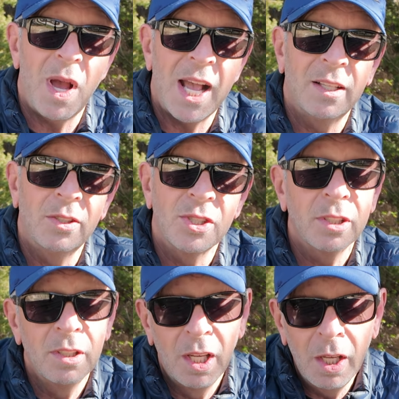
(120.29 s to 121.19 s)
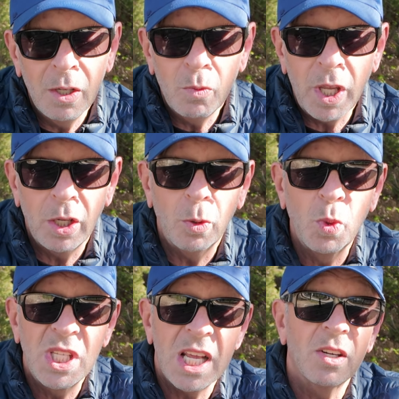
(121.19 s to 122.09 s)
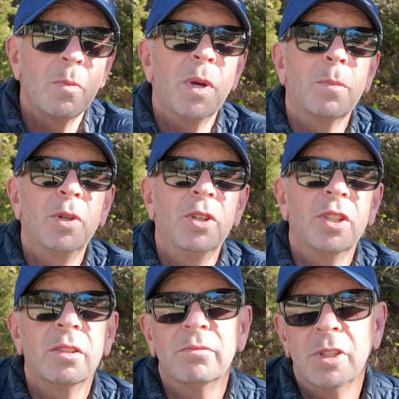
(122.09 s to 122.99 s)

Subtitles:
malls, and we can always get on a big bird and